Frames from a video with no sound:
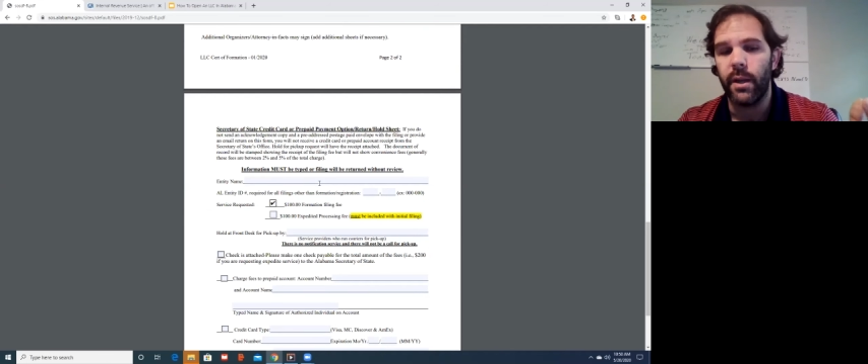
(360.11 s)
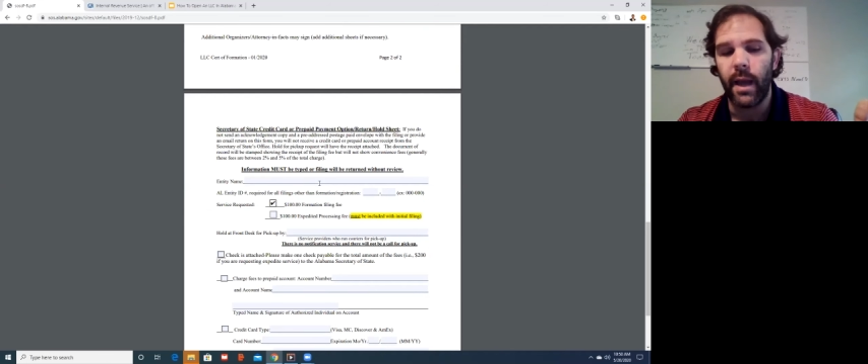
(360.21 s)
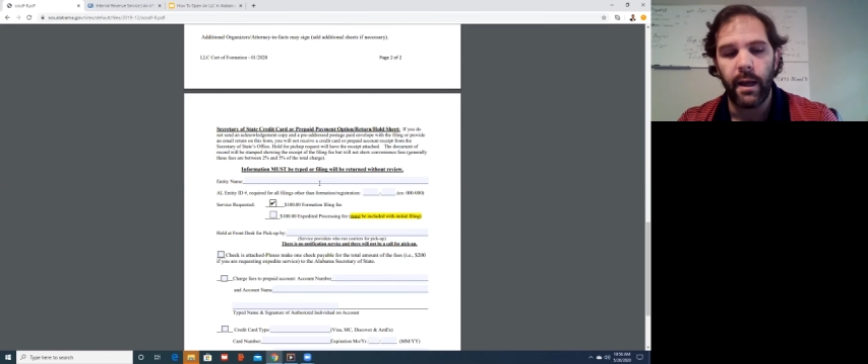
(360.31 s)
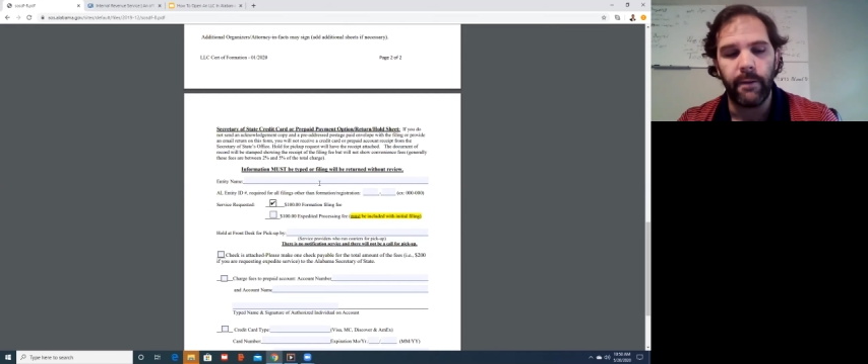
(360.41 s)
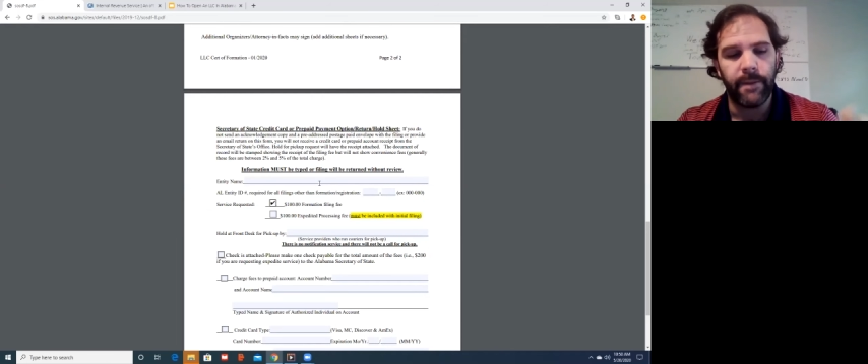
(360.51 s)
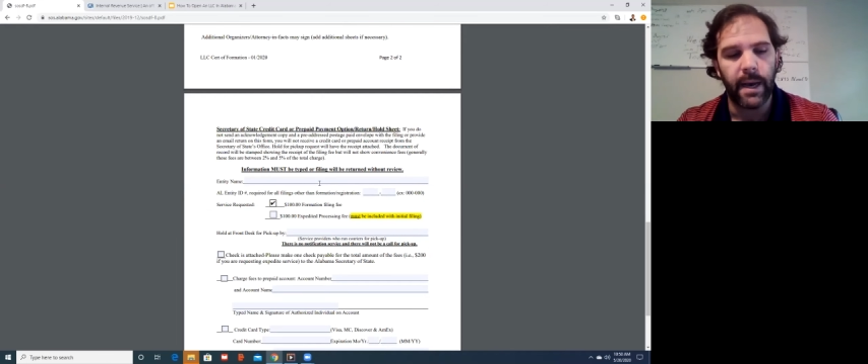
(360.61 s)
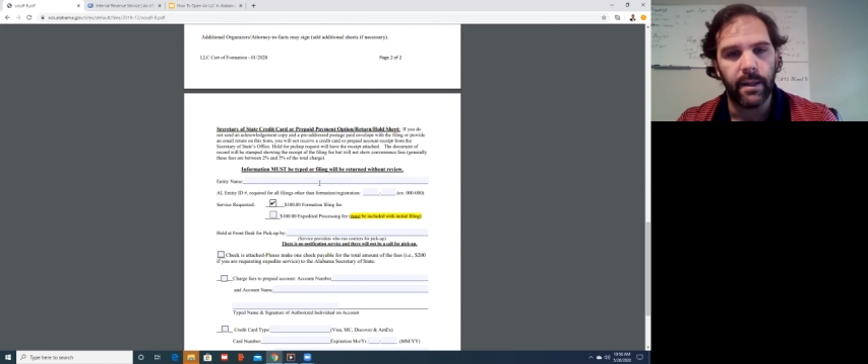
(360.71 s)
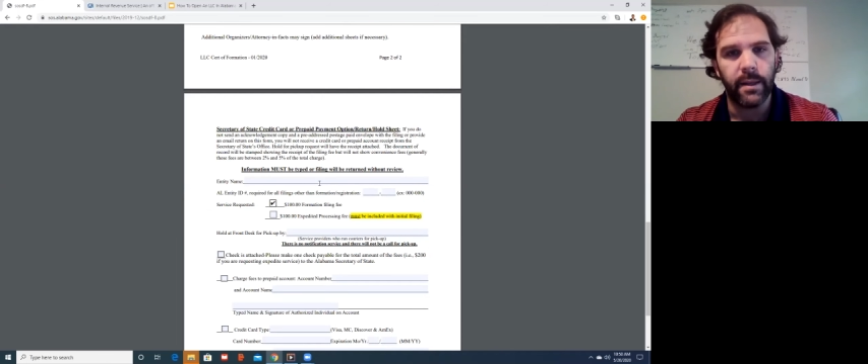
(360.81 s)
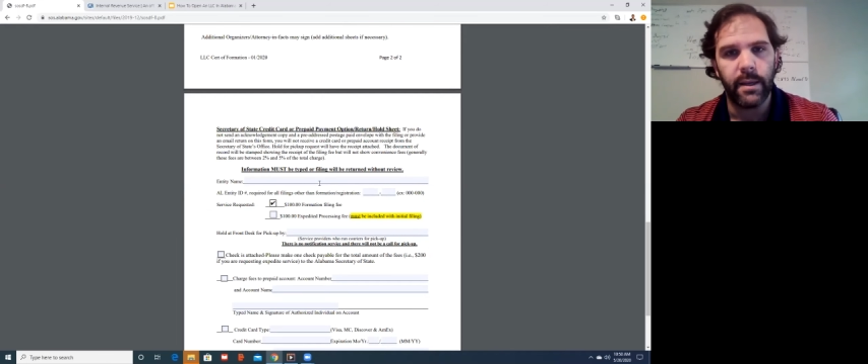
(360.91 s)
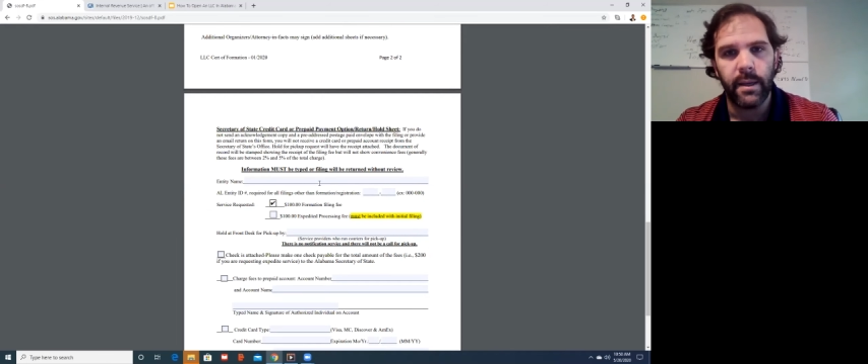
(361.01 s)
on how to
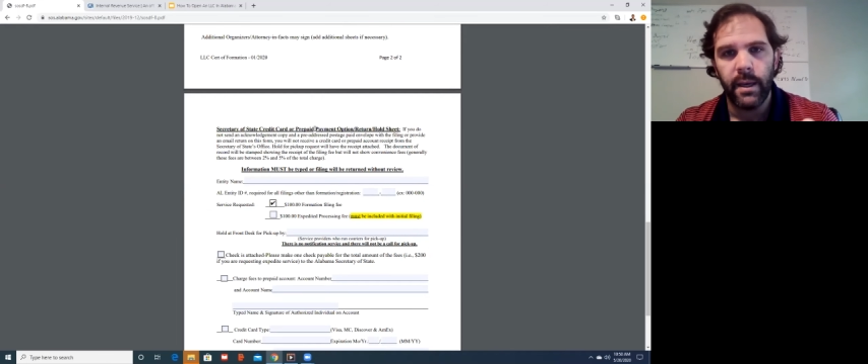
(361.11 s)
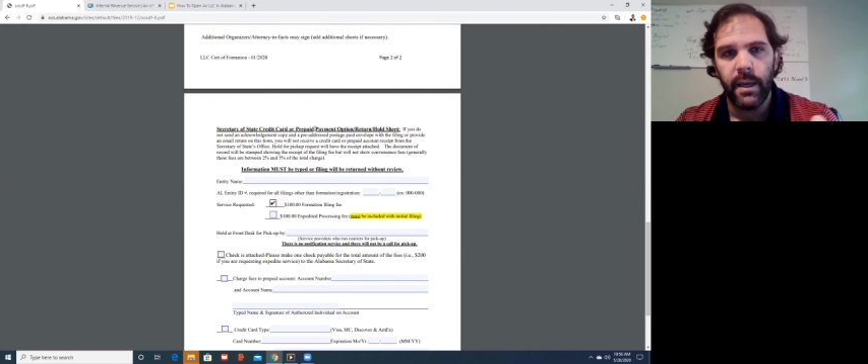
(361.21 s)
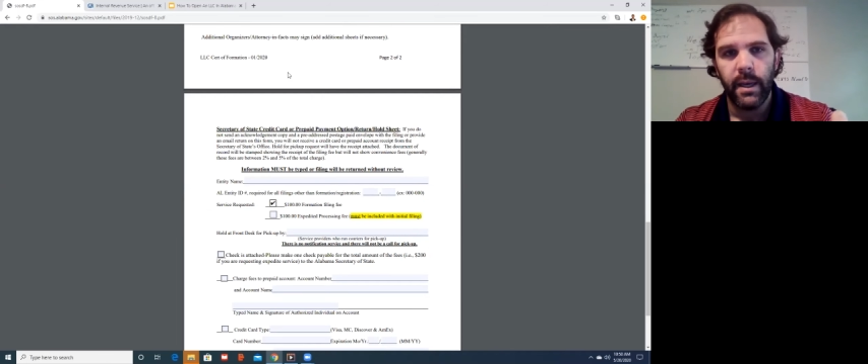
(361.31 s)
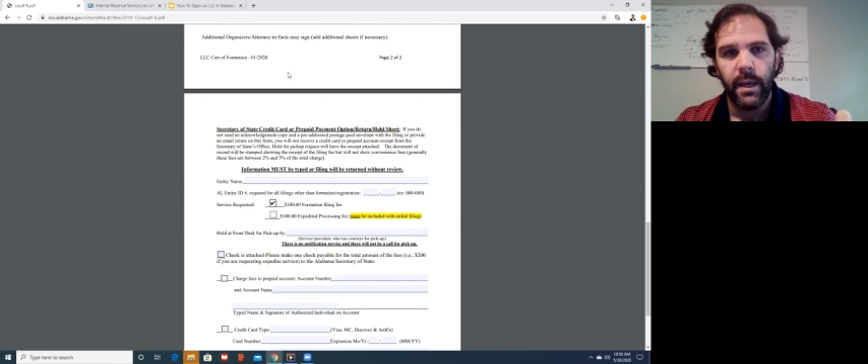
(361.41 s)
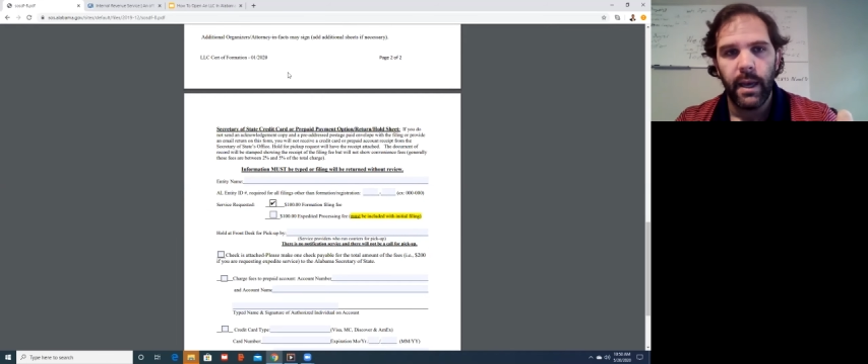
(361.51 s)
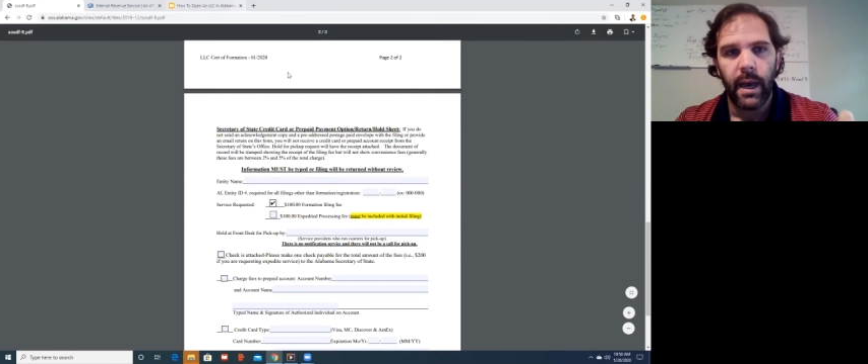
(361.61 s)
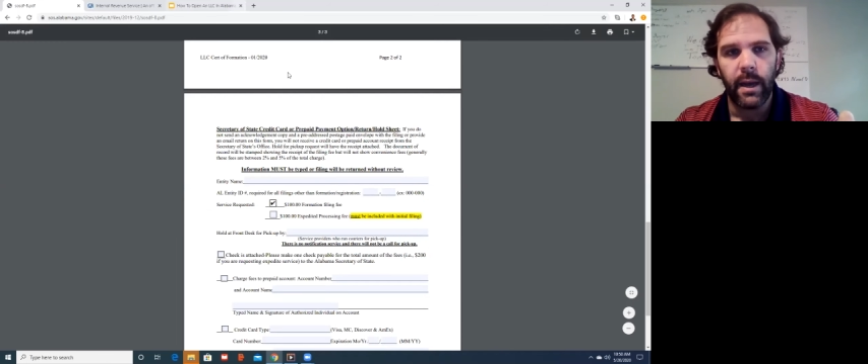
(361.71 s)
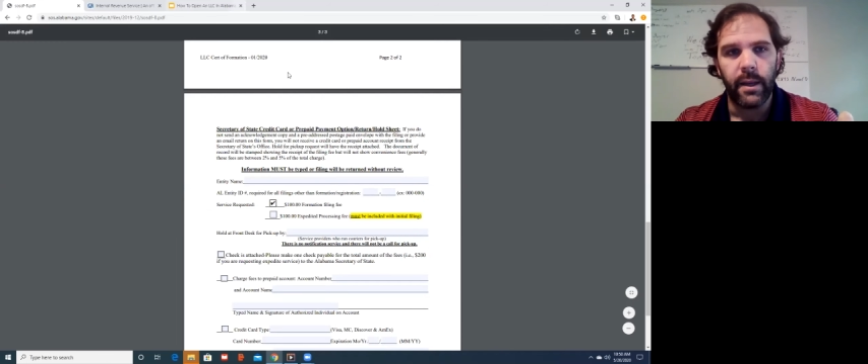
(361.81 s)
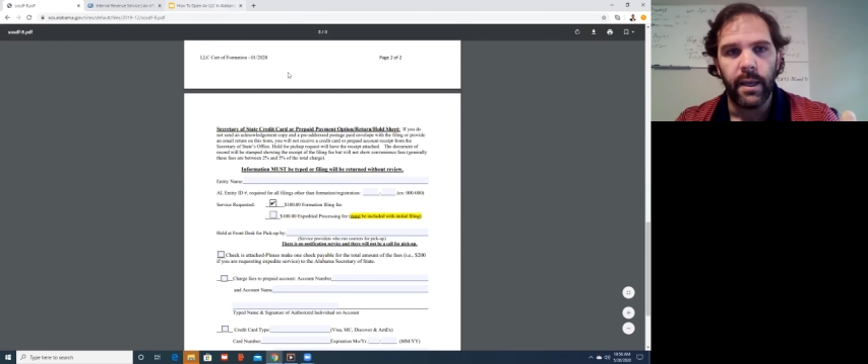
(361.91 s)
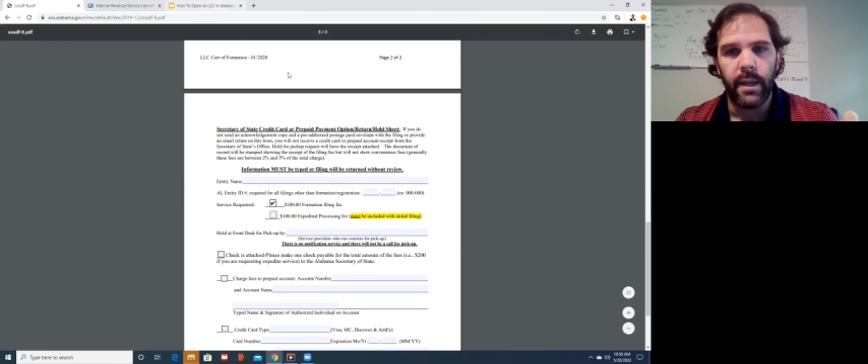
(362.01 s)
file it, how
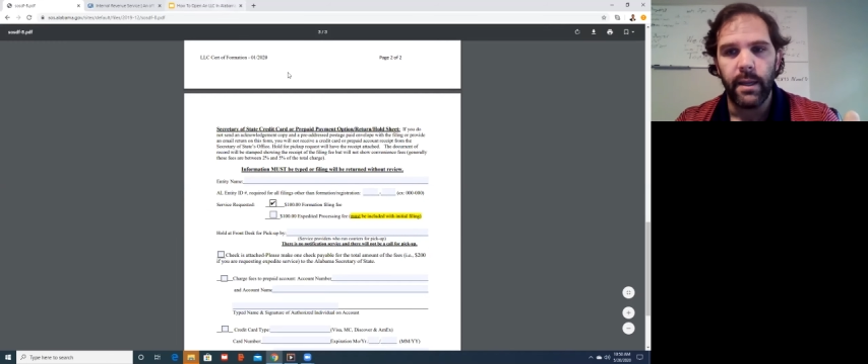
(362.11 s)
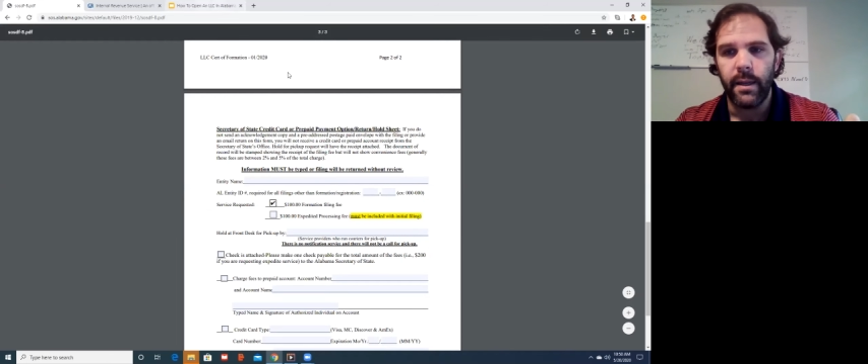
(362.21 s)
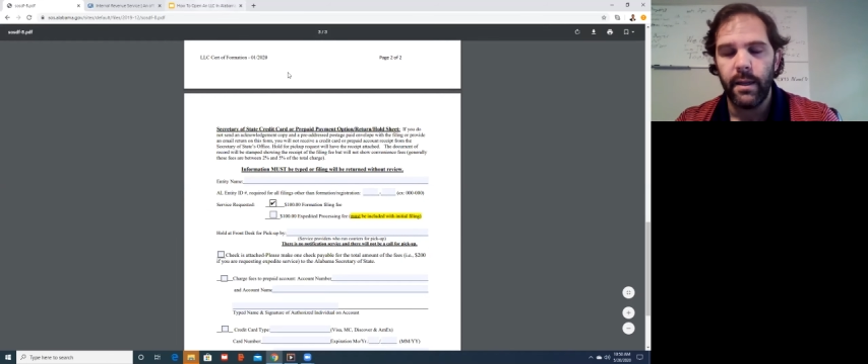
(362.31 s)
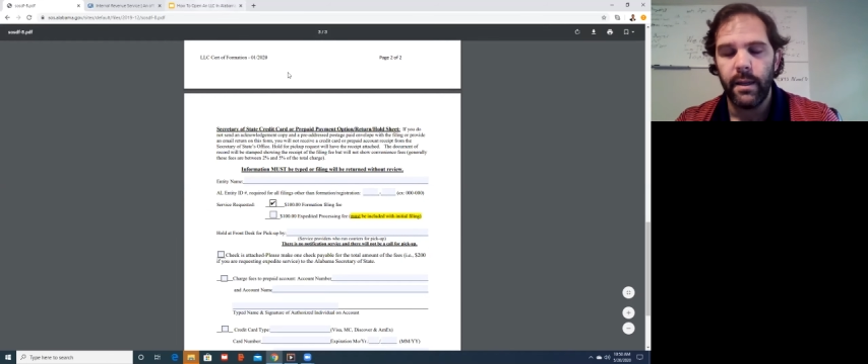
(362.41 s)
to get it